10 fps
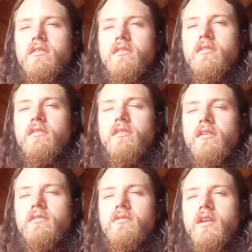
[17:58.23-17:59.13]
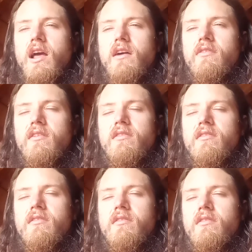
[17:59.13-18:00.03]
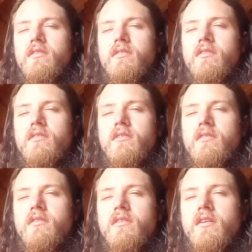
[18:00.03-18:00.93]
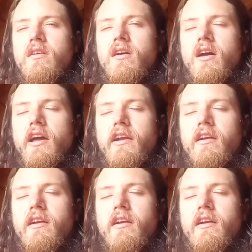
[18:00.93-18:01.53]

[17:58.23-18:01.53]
start to allow this higher